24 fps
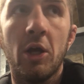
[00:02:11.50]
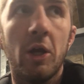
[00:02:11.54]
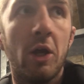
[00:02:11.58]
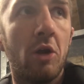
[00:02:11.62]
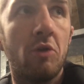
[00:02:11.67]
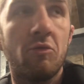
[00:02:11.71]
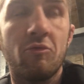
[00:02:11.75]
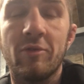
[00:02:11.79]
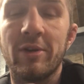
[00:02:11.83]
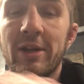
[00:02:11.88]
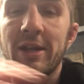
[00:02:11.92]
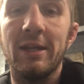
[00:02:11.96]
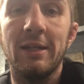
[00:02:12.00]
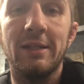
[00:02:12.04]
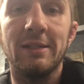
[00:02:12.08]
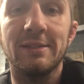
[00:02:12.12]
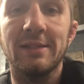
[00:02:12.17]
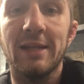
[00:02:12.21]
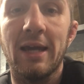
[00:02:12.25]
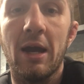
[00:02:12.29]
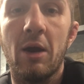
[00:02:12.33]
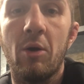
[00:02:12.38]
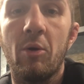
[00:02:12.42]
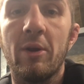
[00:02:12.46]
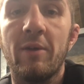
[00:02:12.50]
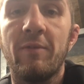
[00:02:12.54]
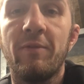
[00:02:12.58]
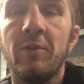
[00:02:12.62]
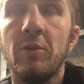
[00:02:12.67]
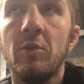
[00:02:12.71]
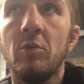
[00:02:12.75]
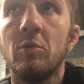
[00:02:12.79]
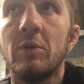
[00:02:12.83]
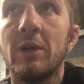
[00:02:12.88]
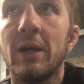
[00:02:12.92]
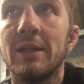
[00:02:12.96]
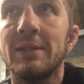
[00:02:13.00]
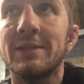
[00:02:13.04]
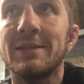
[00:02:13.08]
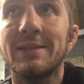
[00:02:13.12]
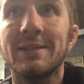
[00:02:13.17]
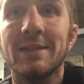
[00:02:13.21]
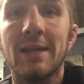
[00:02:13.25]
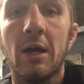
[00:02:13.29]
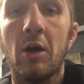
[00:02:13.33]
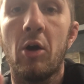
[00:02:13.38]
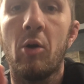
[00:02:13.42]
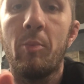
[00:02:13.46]
arenas out, if you can
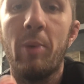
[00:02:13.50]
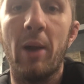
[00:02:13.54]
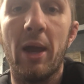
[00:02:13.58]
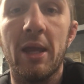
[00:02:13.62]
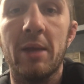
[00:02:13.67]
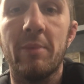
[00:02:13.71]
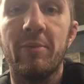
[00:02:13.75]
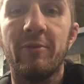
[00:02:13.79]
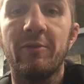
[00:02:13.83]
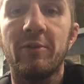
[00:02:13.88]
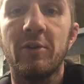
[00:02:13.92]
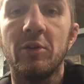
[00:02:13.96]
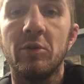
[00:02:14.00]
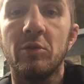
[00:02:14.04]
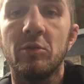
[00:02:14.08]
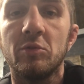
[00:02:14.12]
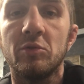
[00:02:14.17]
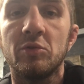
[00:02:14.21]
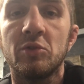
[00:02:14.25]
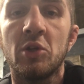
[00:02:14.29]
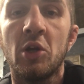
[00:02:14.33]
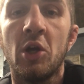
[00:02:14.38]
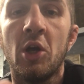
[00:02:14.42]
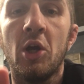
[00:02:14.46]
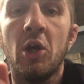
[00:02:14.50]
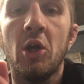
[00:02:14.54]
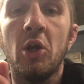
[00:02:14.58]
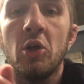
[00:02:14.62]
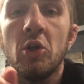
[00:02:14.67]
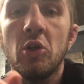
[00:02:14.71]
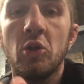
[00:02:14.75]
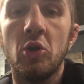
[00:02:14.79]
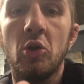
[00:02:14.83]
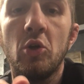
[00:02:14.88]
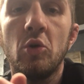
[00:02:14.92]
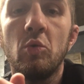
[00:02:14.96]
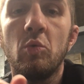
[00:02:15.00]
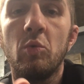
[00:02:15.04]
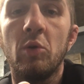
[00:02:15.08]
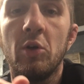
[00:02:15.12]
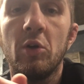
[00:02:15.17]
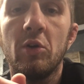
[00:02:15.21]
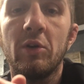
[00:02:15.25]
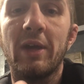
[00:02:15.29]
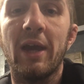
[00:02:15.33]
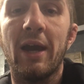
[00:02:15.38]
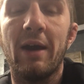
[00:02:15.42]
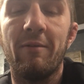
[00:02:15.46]
sell pay per views, you
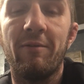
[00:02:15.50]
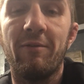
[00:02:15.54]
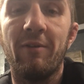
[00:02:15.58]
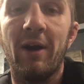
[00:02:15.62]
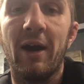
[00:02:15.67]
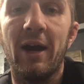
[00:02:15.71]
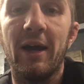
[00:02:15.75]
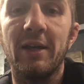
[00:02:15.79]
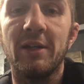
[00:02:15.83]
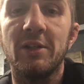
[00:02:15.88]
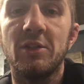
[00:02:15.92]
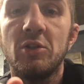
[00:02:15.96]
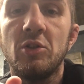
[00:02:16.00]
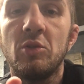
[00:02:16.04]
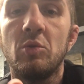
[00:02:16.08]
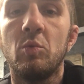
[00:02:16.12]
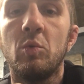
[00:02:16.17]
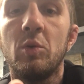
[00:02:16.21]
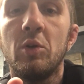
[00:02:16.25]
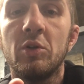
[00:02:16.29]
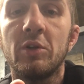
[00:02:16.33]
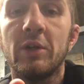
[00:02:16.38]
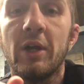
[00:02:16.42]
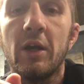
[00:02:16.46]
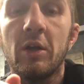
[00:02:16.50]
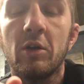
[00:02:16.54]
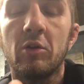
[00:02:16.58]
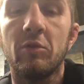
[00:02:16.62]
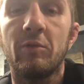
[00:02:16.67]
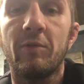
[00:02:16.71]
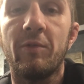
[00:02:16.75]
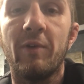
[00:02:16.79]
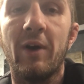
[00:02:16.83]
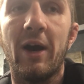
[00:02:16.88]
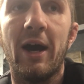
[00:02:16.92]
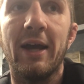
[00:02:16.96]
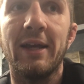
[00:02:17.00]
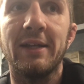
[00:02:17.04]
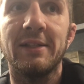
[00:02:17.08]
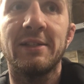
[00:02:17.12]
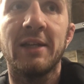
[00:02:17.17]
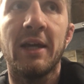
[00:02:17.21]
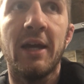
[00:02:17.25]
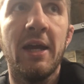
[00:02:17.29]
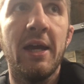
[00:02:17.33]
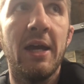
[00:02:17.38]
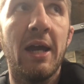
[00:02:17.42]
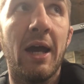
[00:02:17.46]
will get fights. You will get good fights.
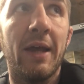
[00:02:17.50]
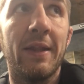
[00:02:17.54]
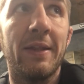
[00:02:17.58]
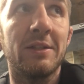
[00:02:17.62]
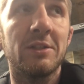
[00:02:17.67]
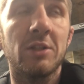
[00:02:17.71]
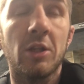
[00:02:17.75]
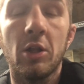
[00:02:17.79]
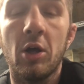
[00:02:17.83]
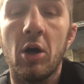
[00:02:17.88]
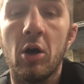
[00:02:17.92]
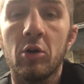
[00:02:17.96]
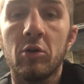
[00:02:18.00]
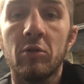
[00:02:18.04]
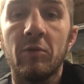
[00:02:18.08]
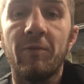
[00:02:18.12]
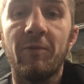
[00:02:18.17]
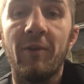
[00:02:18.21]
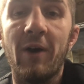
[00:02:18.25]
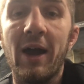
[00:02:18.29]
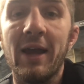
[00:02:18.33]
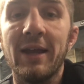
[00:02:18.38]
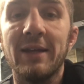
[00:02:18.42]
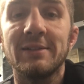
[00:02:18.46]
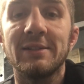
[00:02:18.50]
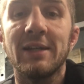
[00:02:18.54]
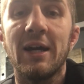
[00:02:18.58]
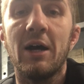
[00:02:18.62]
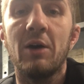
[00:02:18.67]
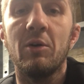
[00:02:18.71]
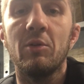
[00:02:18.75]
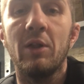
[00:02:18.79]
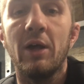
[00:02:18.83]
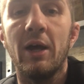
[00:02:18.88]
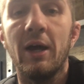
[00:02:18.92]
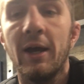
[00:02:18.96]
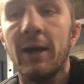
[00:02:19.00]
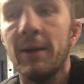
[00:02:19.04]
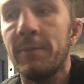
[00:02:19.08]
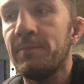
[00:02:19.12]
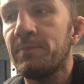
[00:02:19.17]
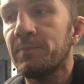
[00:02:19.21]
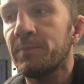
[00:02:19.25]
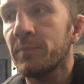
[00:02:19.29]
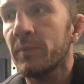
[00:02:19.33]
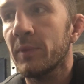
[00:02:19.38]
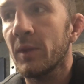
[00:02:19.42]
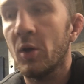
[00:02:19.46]
And there's a lot of good fighters out there
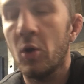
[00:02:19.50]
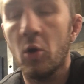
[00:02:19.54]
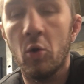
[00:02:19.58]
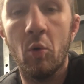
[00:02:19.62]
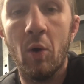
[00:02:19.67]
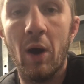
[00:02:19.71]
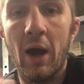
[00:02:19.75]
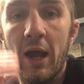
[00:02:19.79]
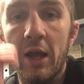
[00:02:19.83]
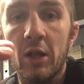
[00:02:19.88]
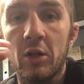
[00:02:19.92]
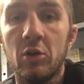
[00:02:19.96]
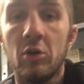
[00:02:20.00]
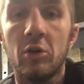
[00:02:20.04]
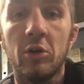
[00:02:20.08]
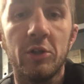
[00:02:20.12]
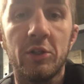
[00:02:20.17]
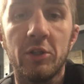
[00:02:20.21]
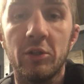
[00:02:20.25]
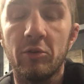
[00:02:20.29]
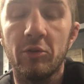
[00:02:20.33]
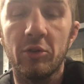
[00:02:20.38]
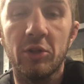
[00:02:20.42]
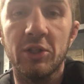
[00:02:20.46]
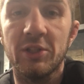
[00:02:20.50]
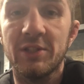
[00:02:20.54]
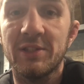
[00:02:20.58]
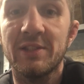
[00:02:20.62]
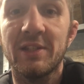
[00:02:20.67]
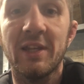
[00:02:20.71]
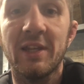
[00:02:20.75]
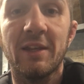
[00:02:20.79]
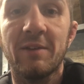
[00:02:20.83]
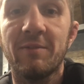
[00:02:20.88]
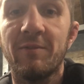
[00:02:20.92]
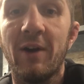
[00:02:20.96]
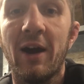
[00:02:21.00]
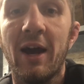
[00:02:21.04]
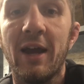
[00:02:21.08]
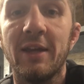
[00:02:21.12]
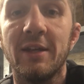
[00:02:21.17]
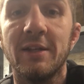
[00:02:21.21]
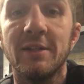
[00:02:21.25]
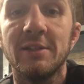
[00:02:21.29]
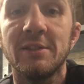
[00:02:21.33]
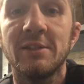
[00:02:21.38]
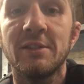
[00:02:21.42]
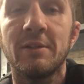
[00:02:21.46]
who are good. They're, they're sick
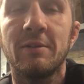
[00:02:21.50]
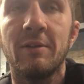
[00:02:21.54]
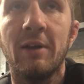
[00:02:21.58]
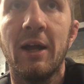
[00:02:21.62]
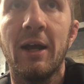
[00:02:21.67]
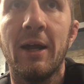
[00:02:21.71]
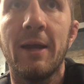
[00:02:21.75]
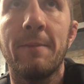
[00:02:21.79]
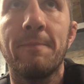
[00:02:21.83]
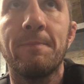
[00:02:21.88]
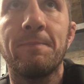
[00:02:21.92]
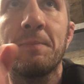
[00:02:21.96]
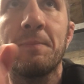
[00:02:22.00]
fighters, right?